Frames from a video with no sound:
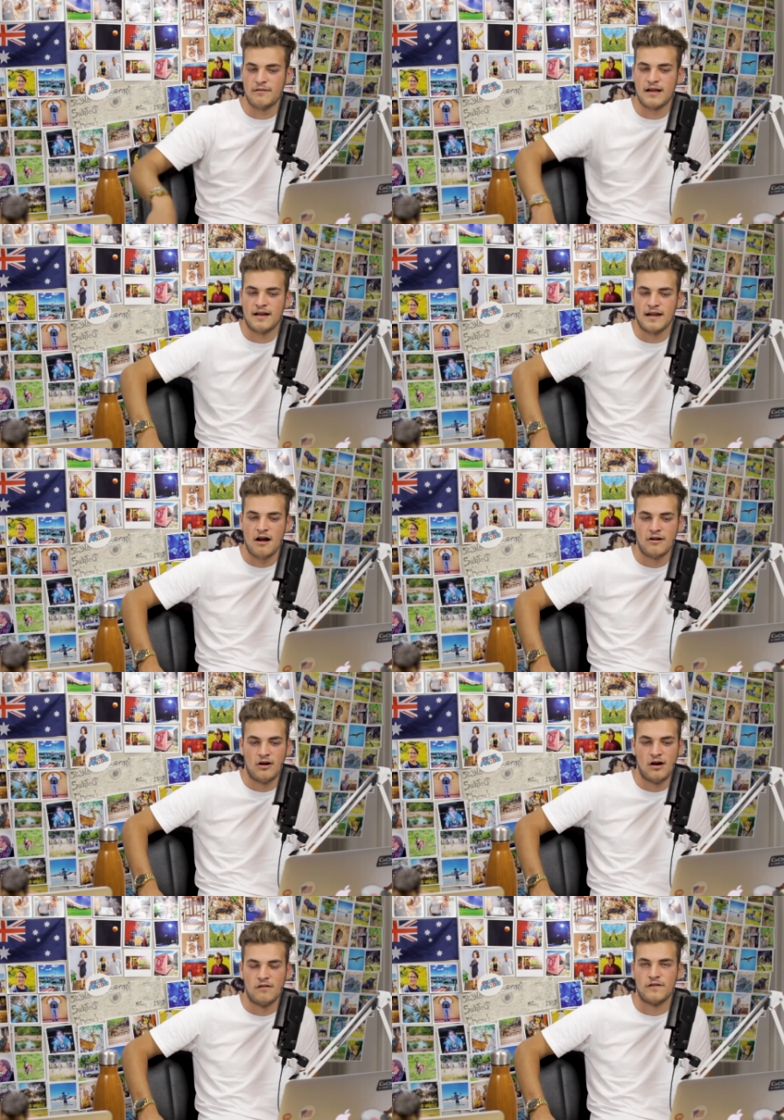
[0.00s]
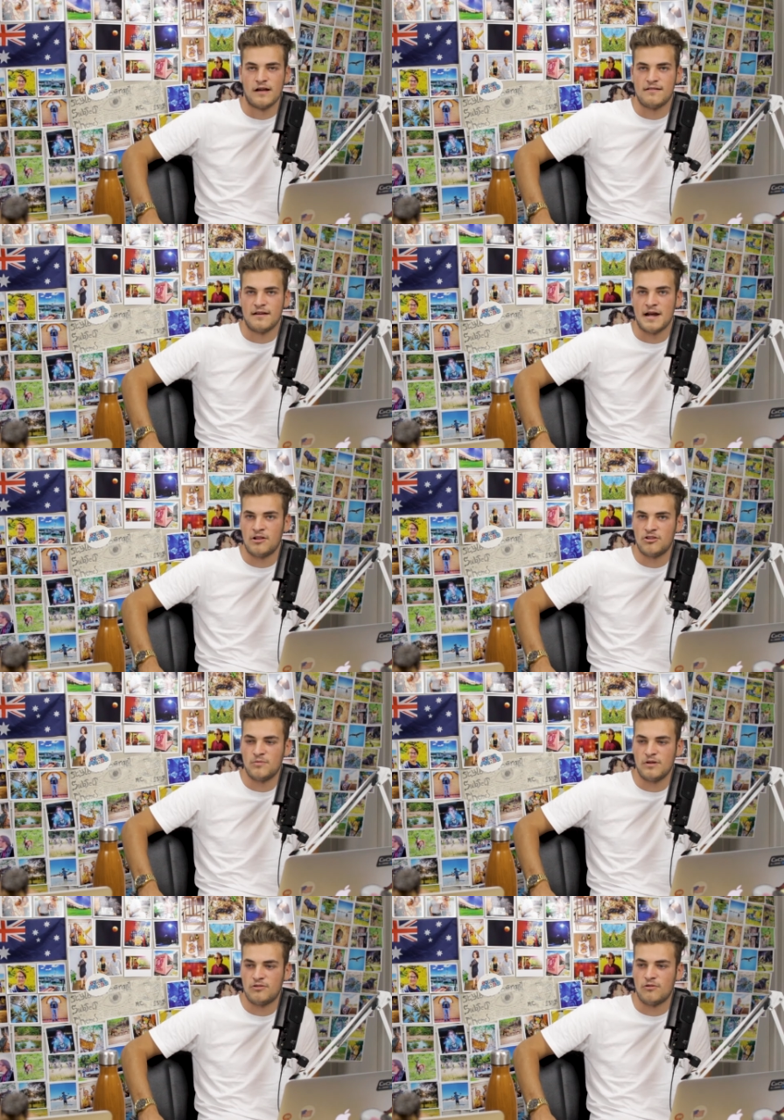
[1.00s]
It's like an hour and a half, and I said, how long
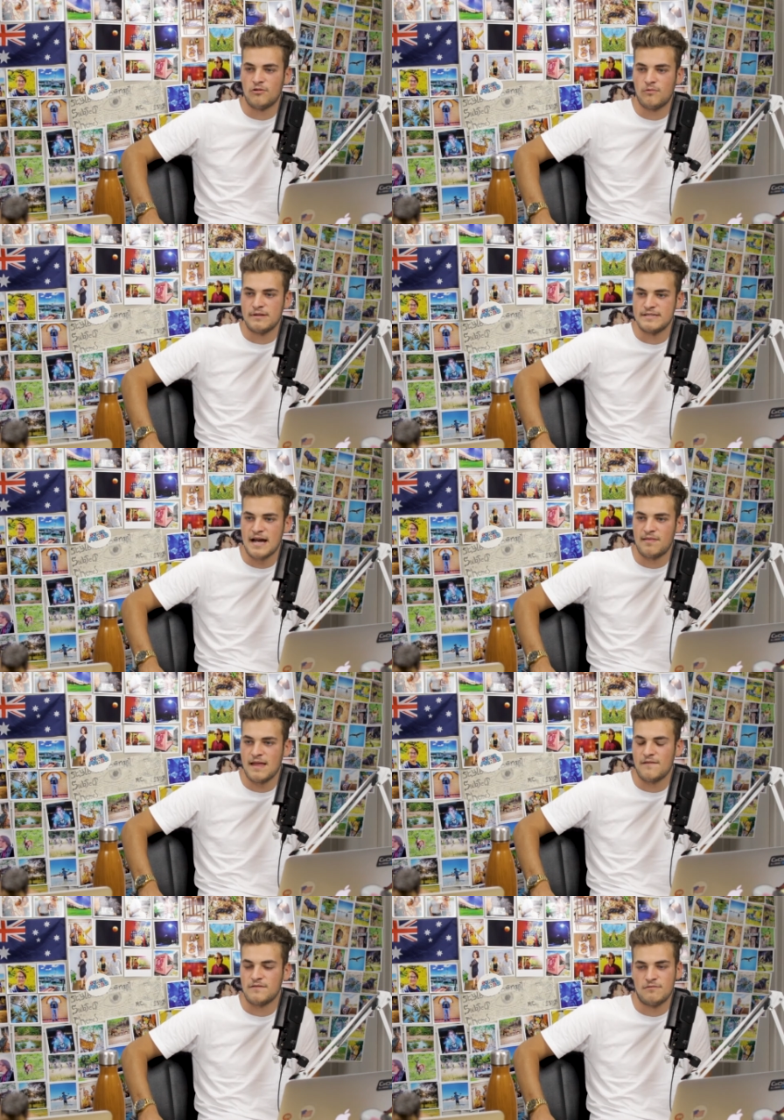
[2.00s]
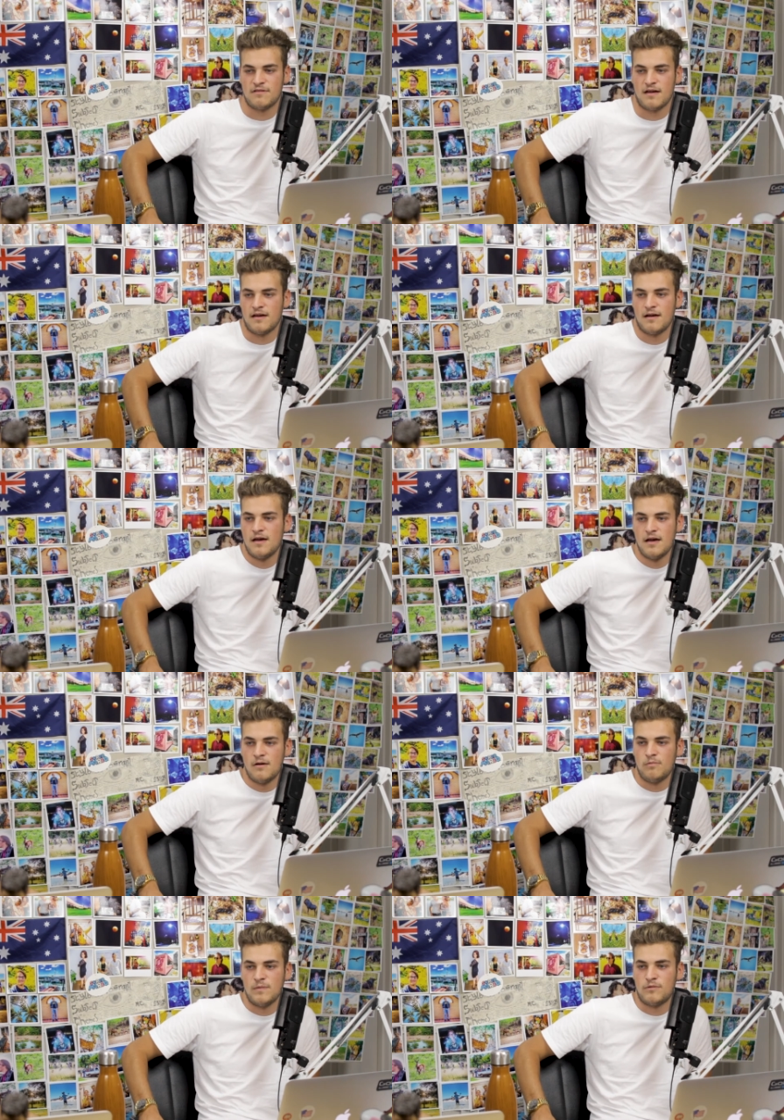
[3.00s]
did we talk when Dan left? And it was like,
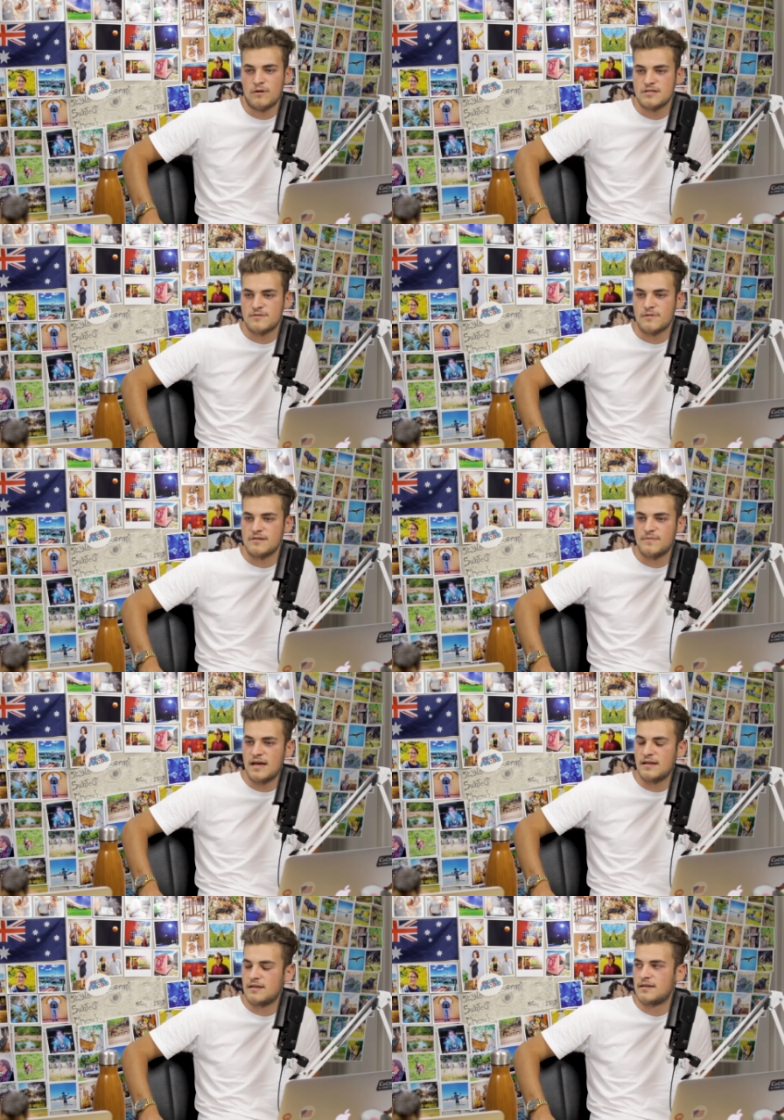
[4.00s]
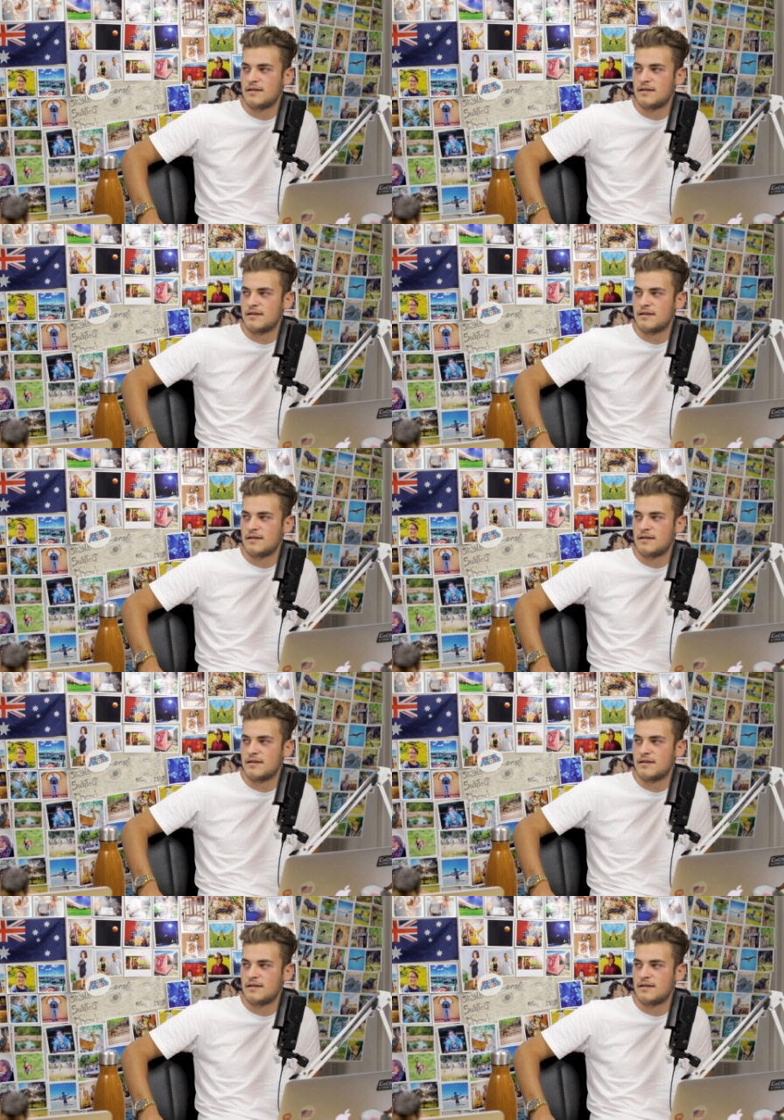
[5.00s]
we pretty much just went to bed.